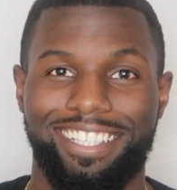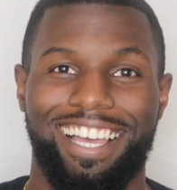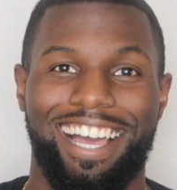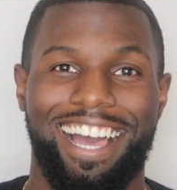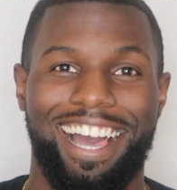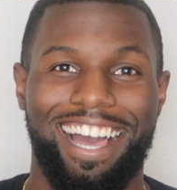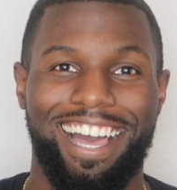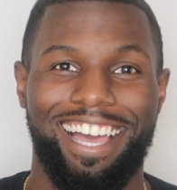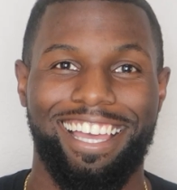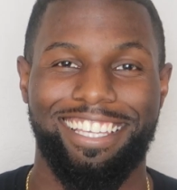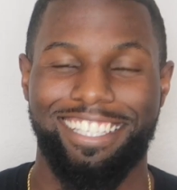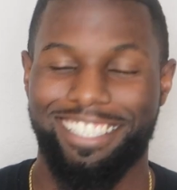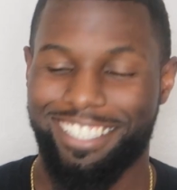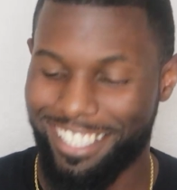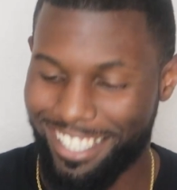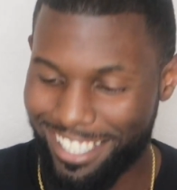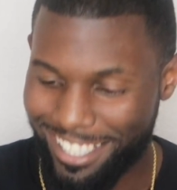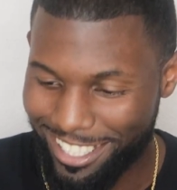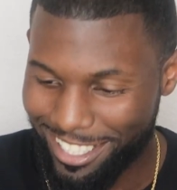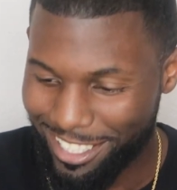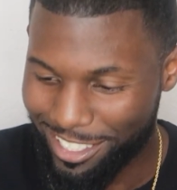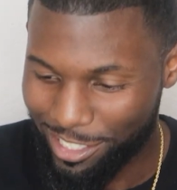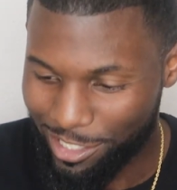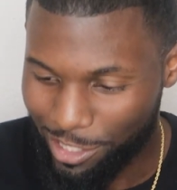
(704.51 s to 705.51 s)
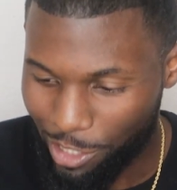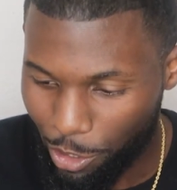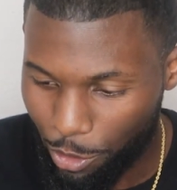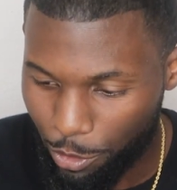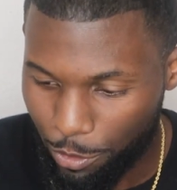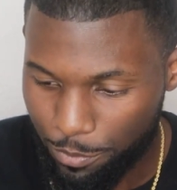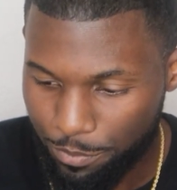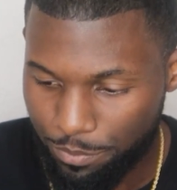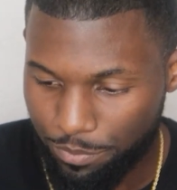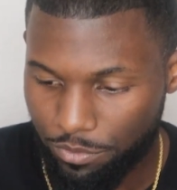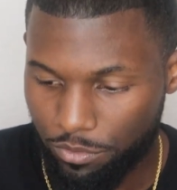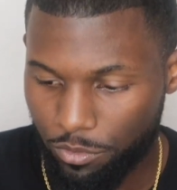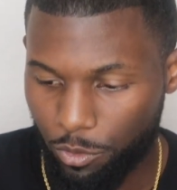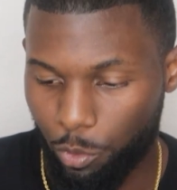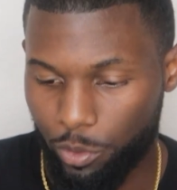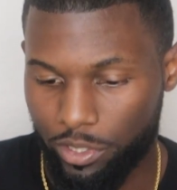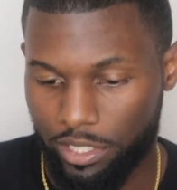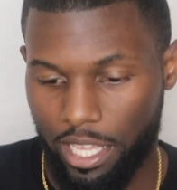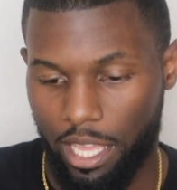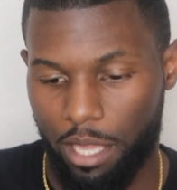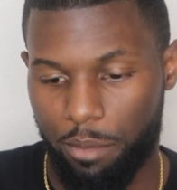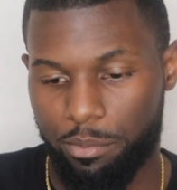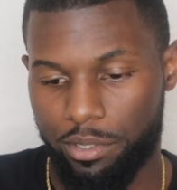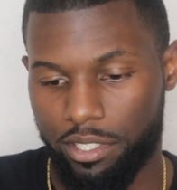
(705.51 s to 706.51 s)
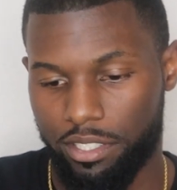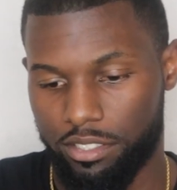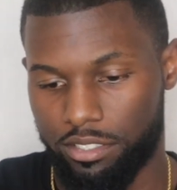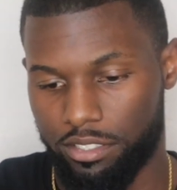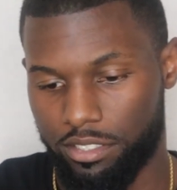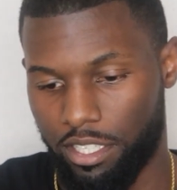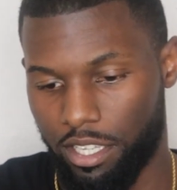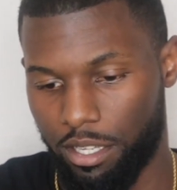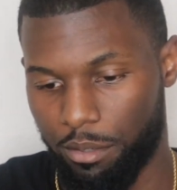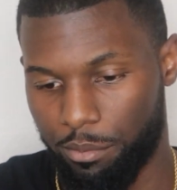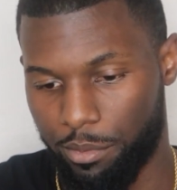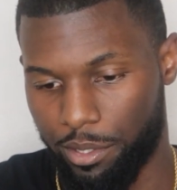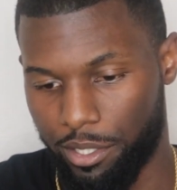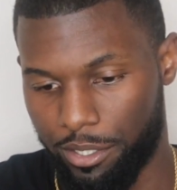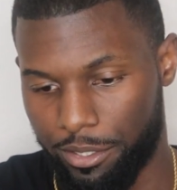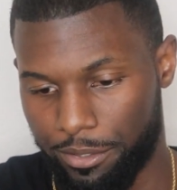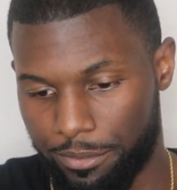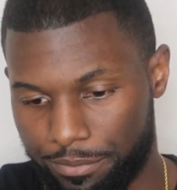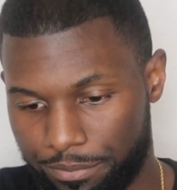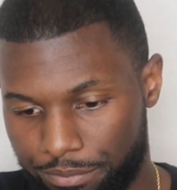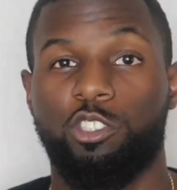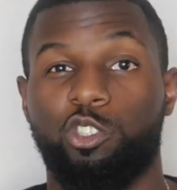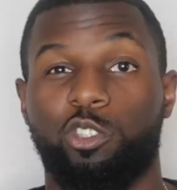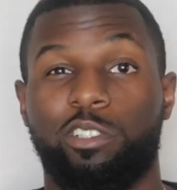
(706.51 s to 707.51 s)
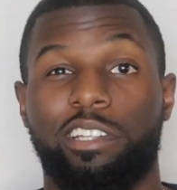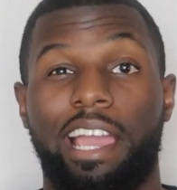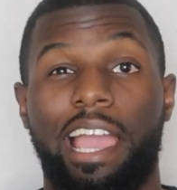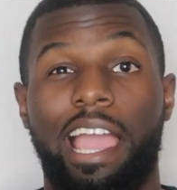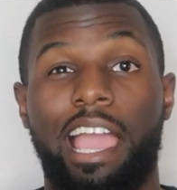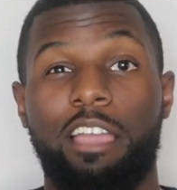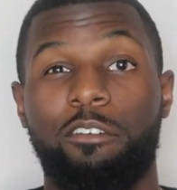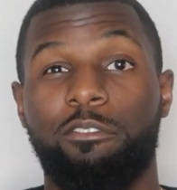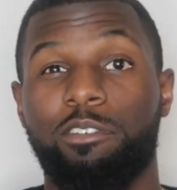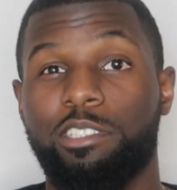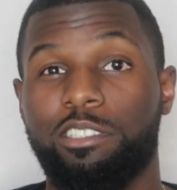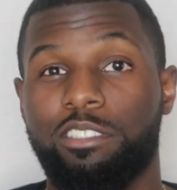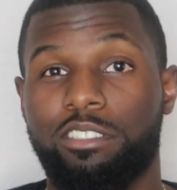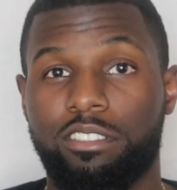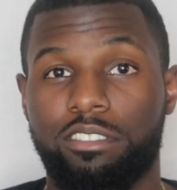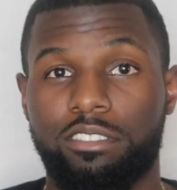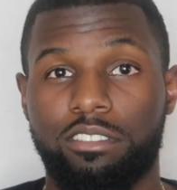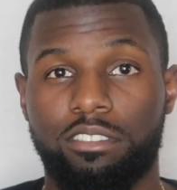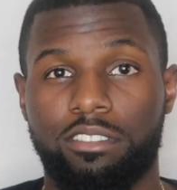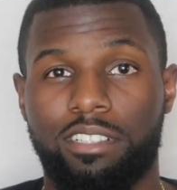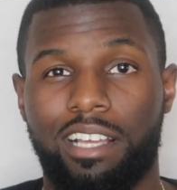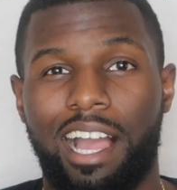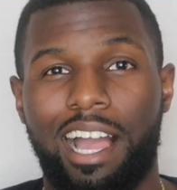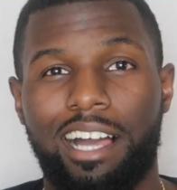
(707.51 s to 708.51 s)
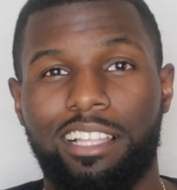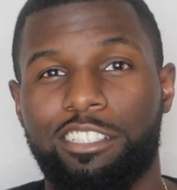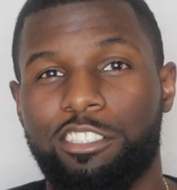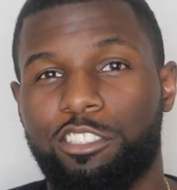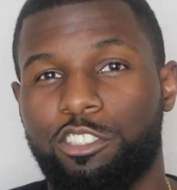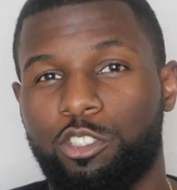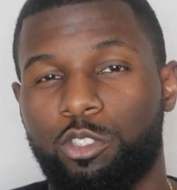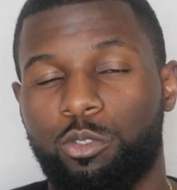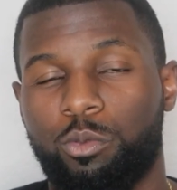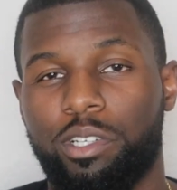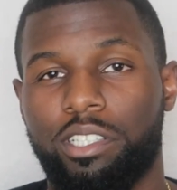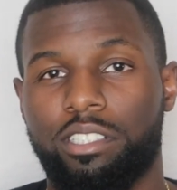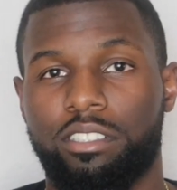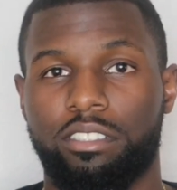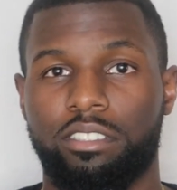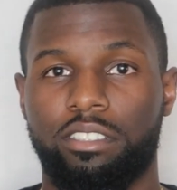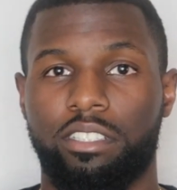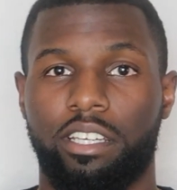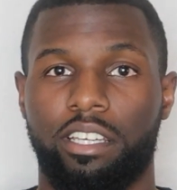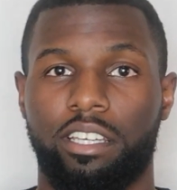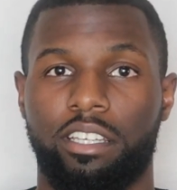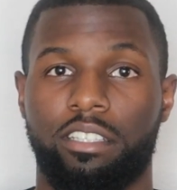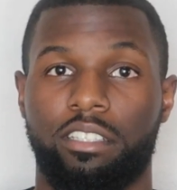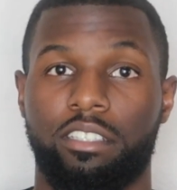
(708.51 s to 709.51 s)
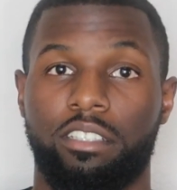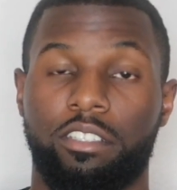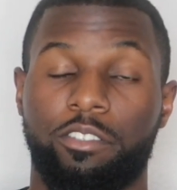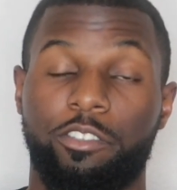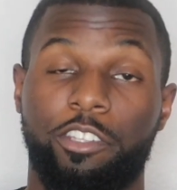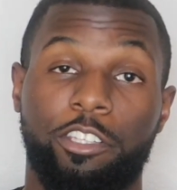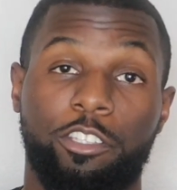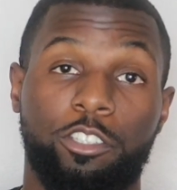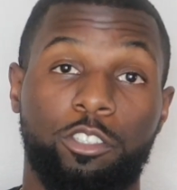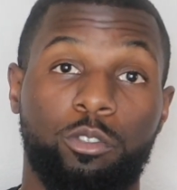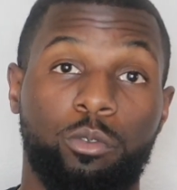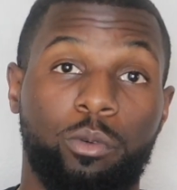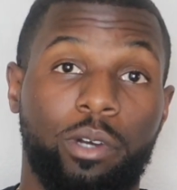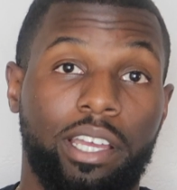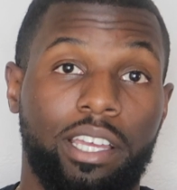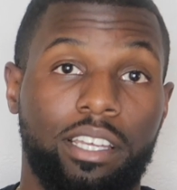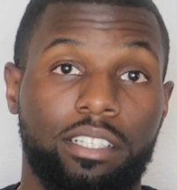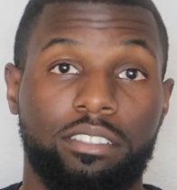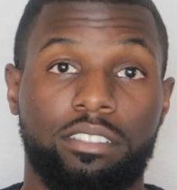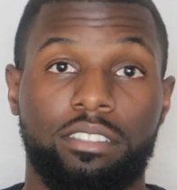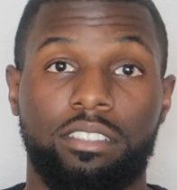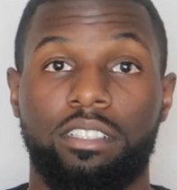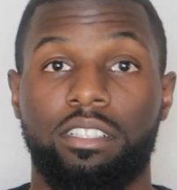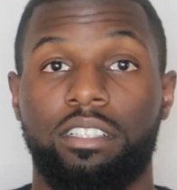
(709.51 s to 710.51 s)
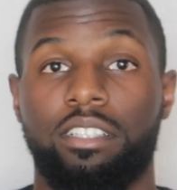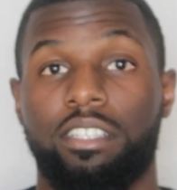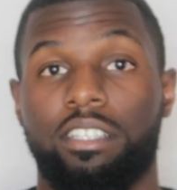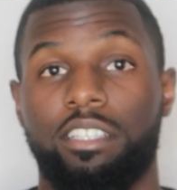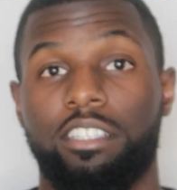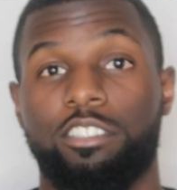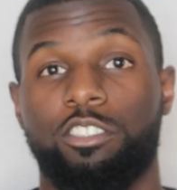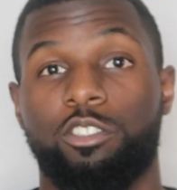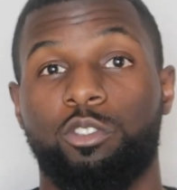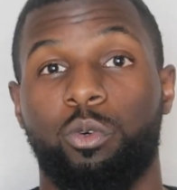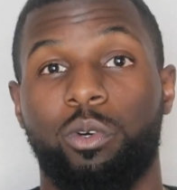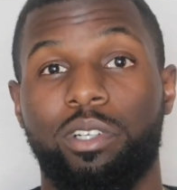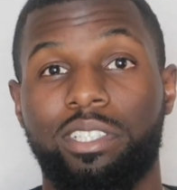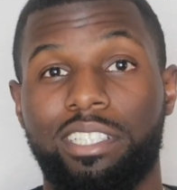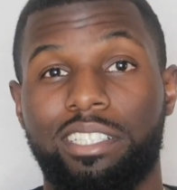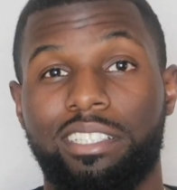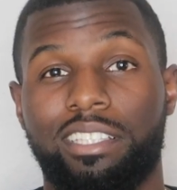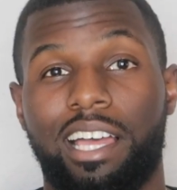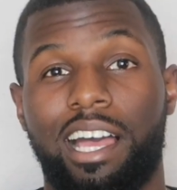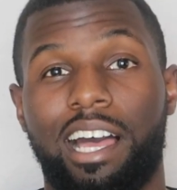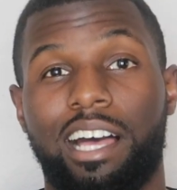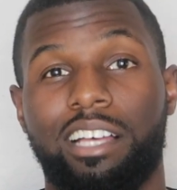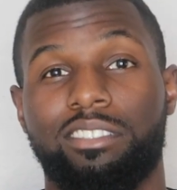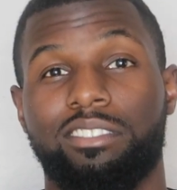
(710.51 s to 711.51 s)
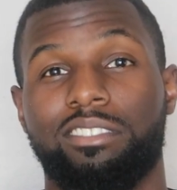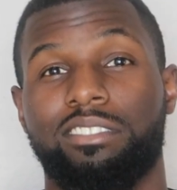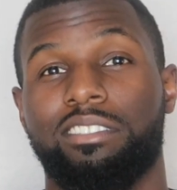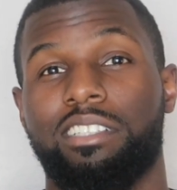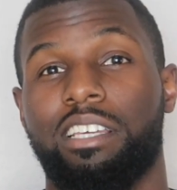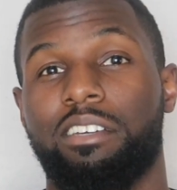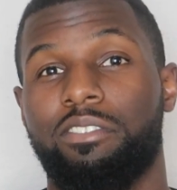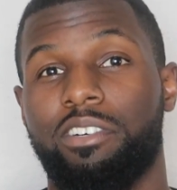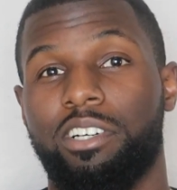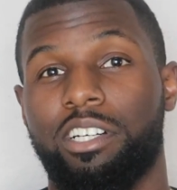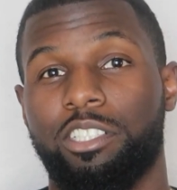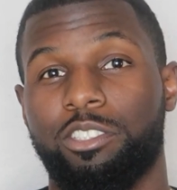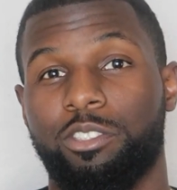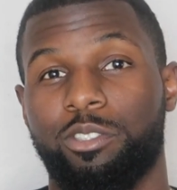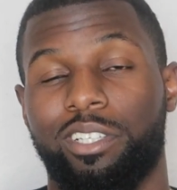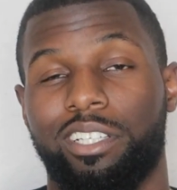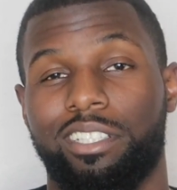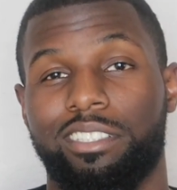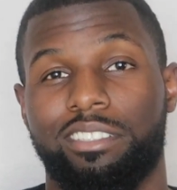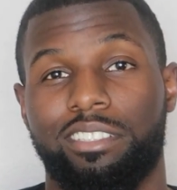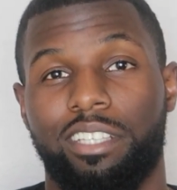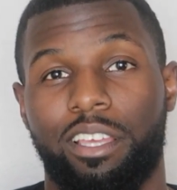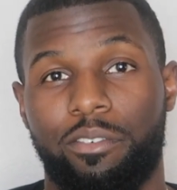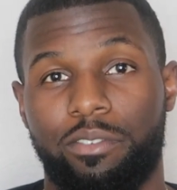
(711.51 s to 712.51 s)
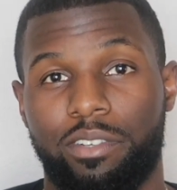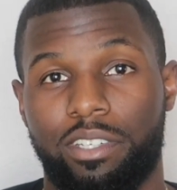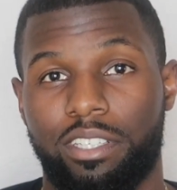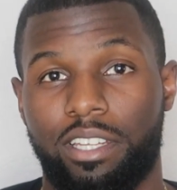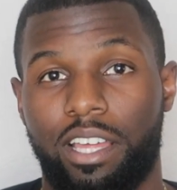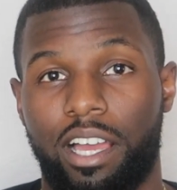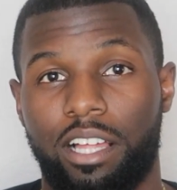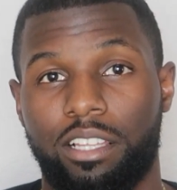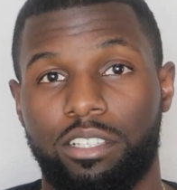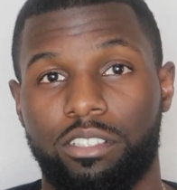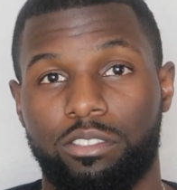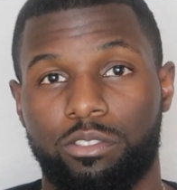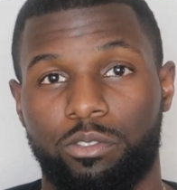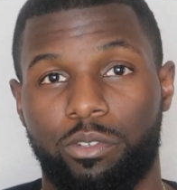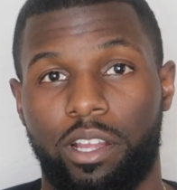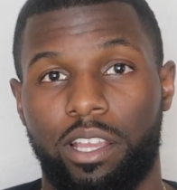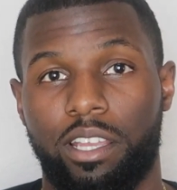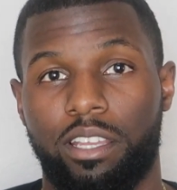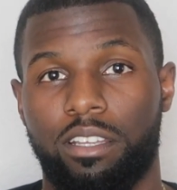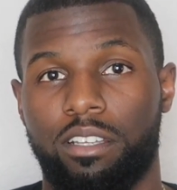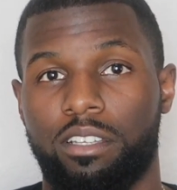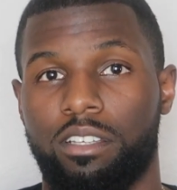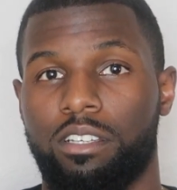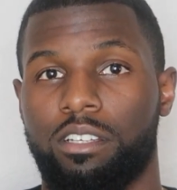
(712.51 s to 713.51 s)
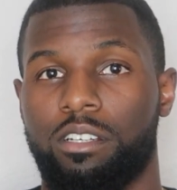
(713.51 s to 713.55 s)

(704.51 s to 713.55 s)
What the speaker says: Alright, so with that being said, man, so the average college tuition in the US is $20,770, right?